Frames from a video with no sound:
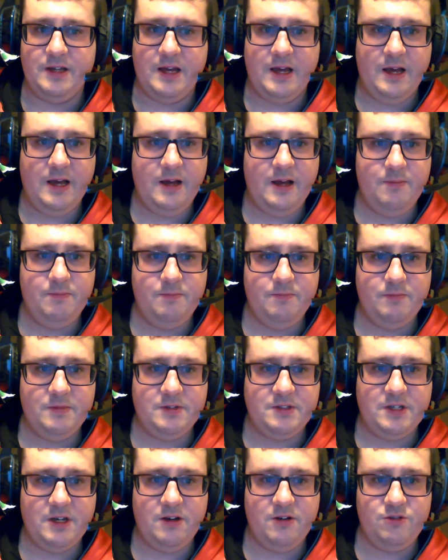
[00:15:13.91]

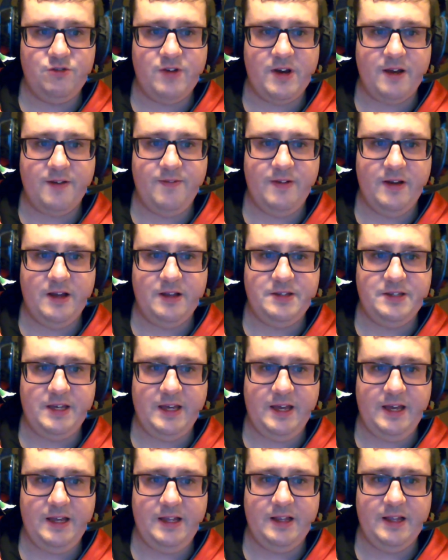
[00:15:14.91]
So track
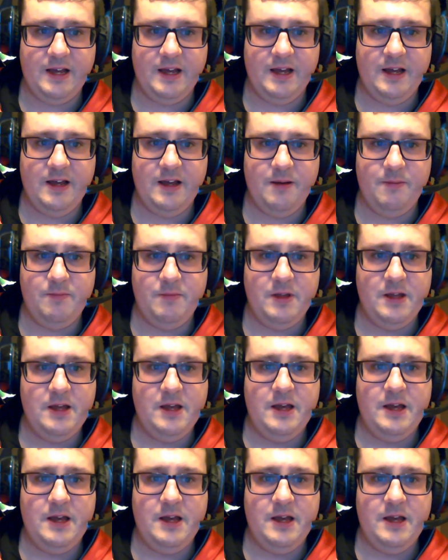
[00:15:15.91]
13,